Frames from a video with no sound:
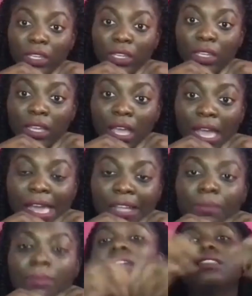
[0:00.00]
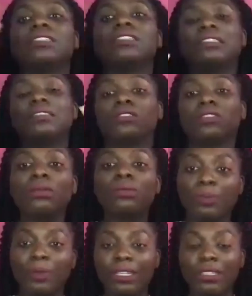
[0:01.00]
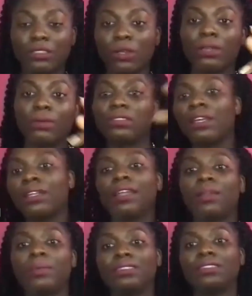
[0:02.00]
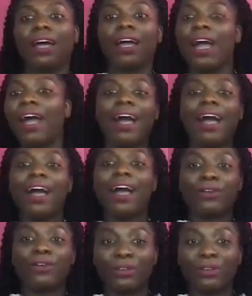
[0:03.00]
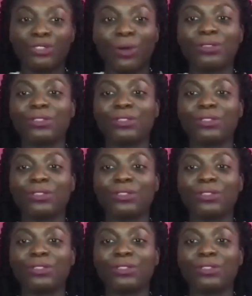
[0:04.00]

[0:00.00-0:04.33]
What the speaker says: it. And because as I said, the study was big, so there were certain elements that I couldn't control.